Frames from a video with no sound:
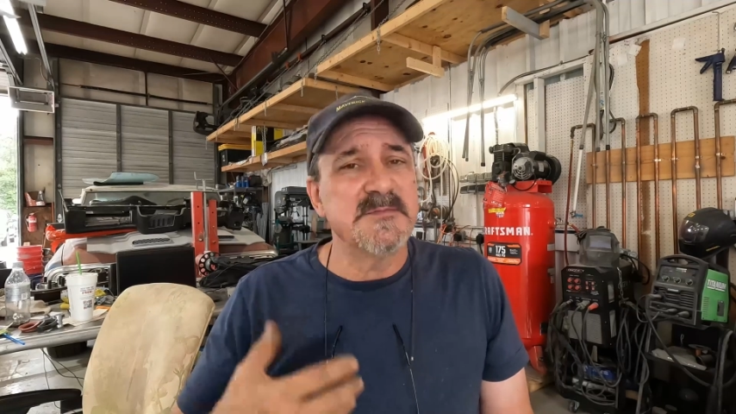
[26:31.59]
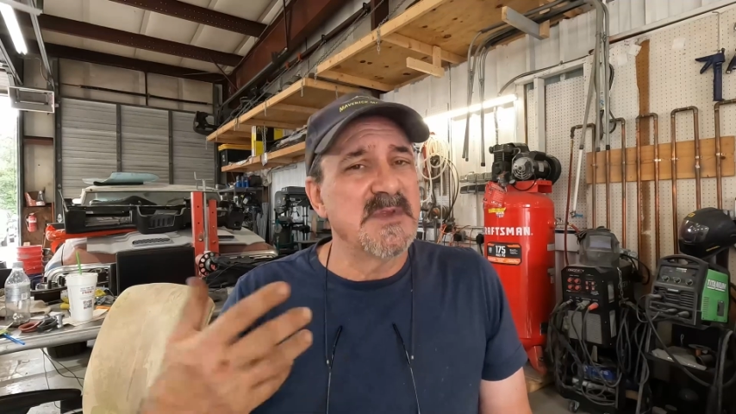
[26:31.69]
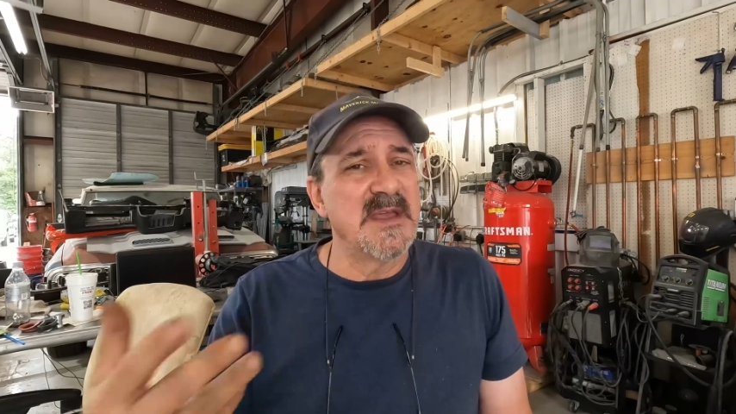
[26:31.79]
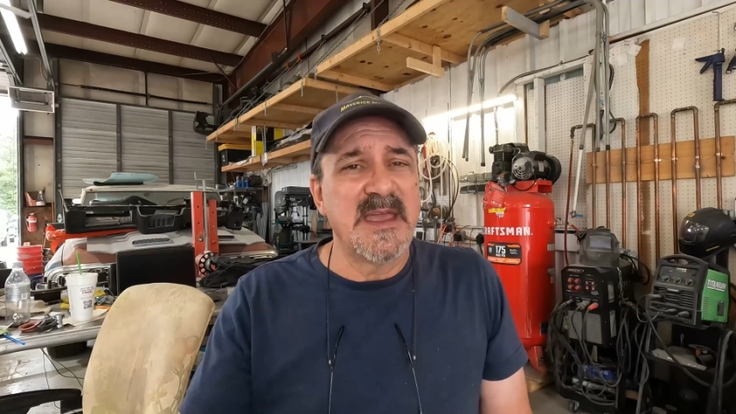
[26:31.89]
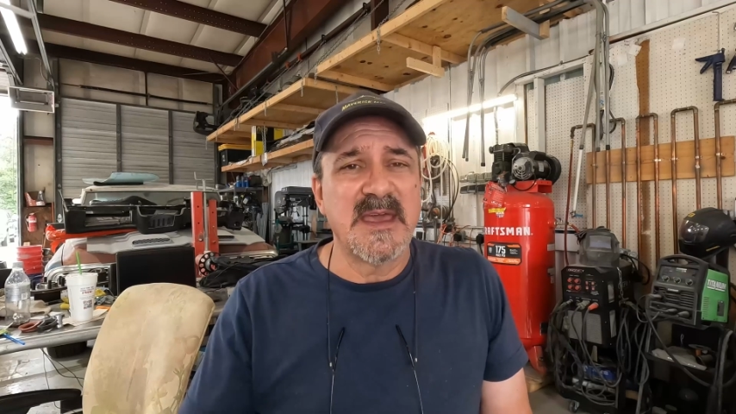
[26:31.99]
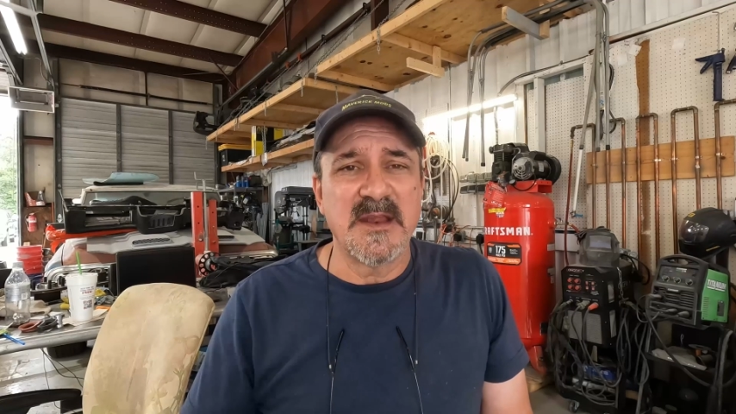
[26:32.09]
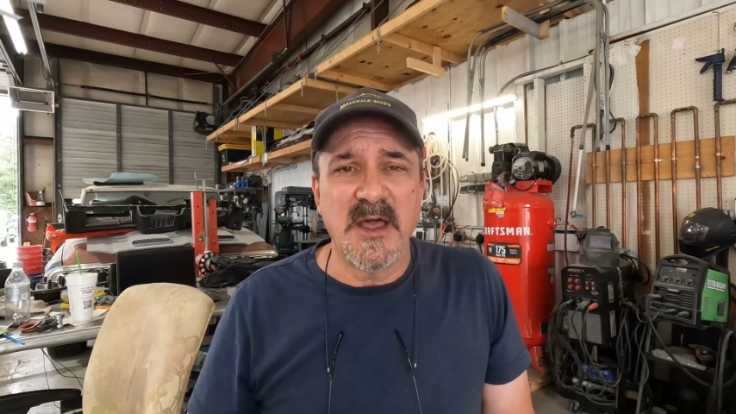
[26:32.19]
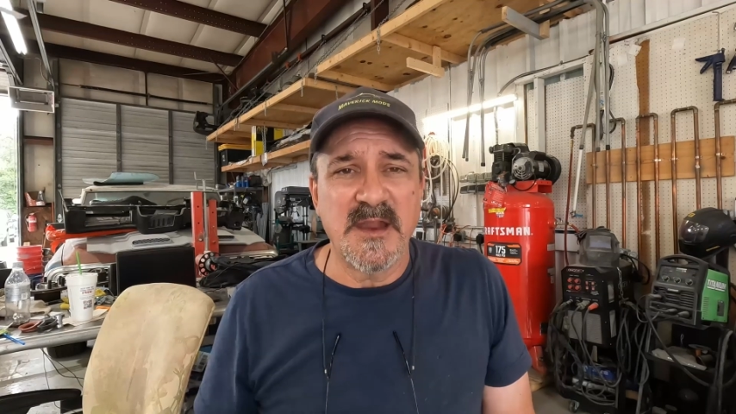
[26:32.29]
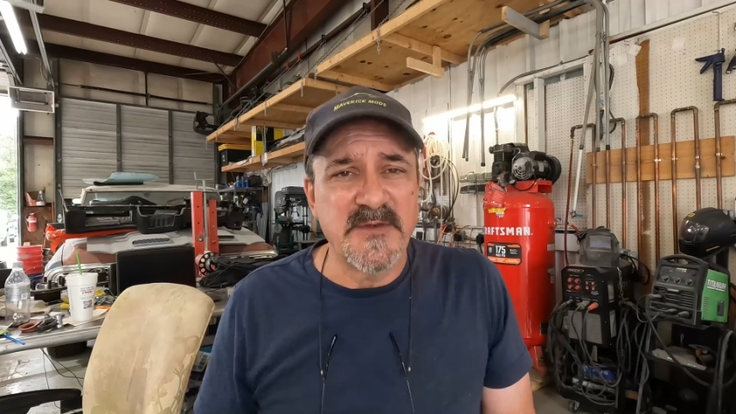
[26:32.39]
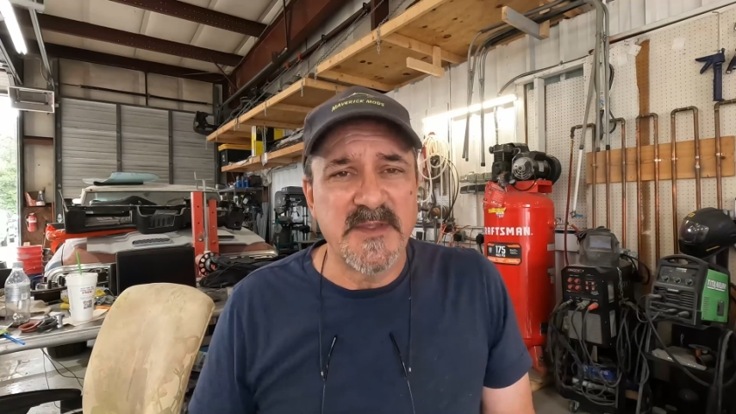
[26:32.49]
I had a
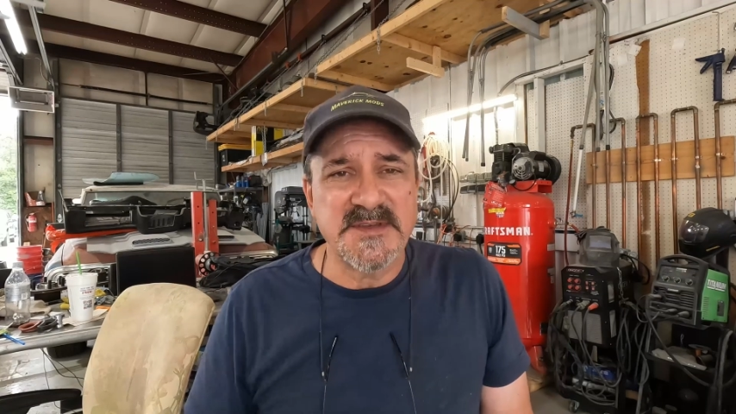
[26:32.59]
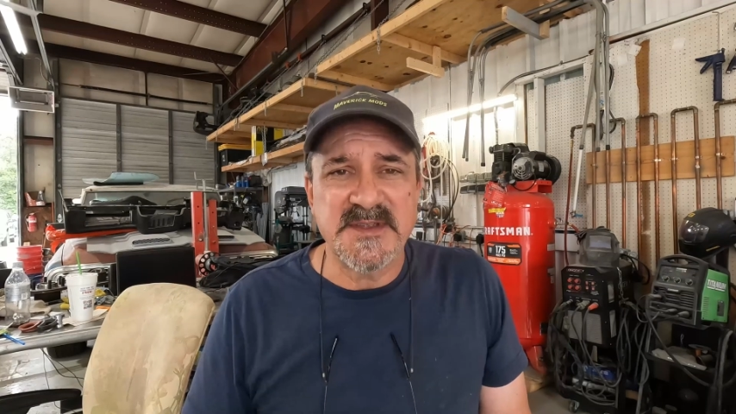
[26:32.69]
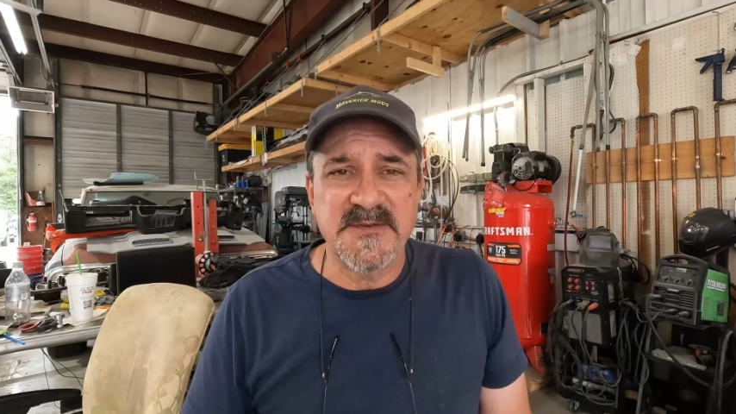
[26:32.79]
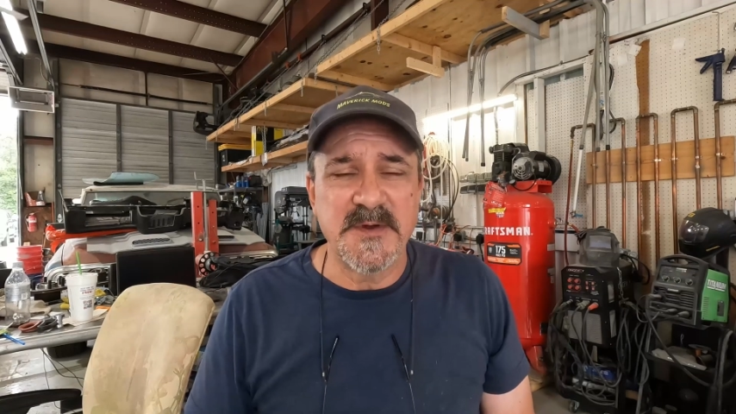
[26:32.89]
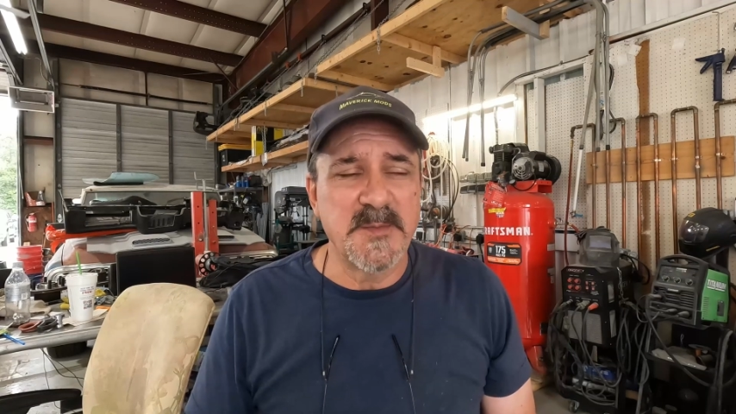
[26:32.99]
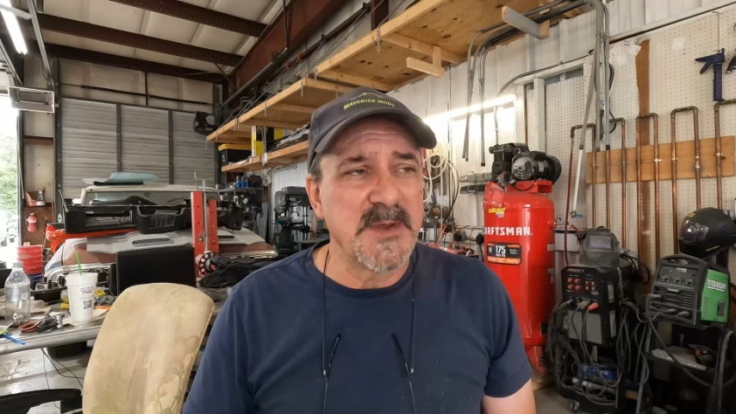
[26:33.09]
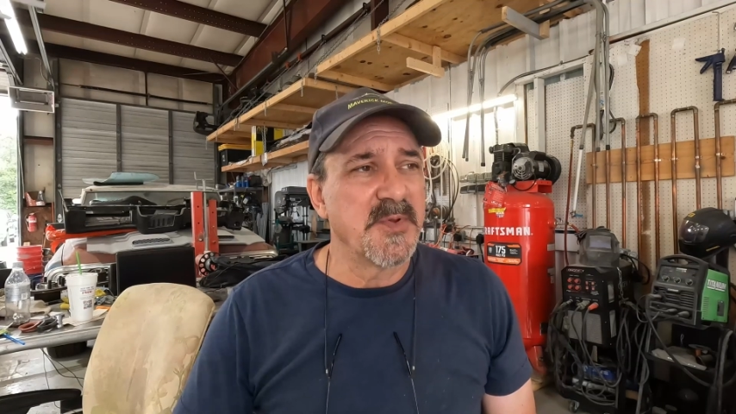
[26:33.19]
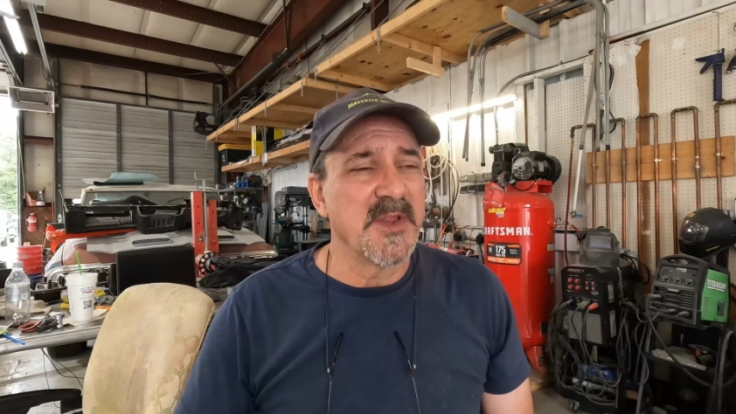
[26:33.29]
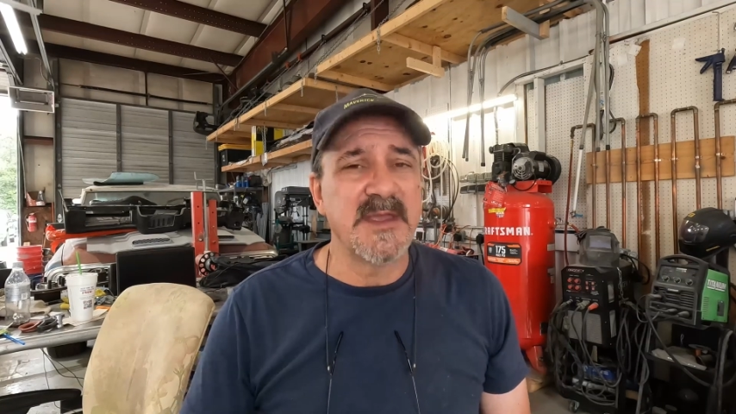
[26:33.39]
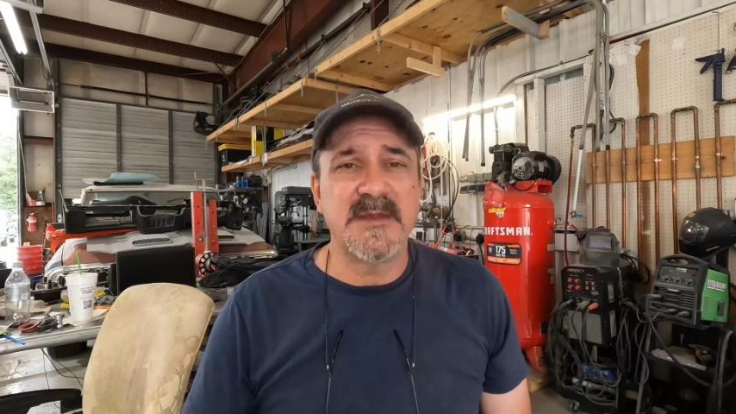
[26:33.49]
lot of other stuff on my
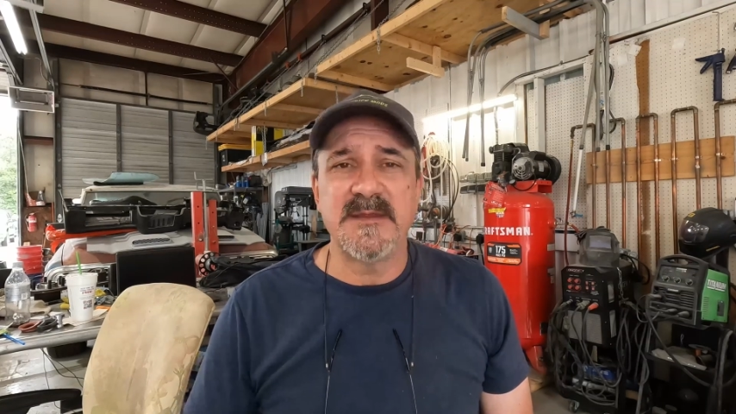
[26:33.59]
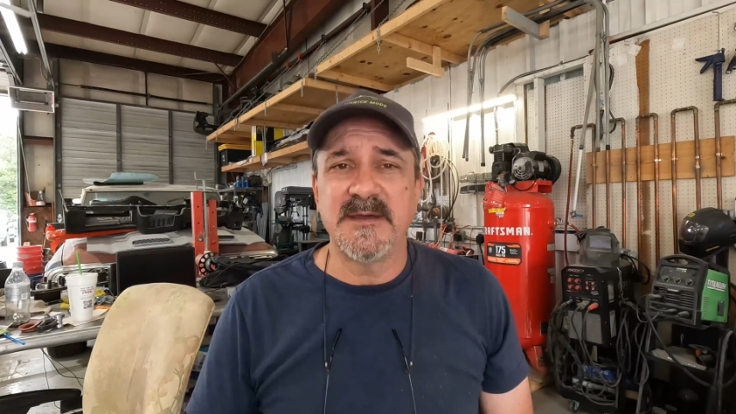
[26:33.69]
plate.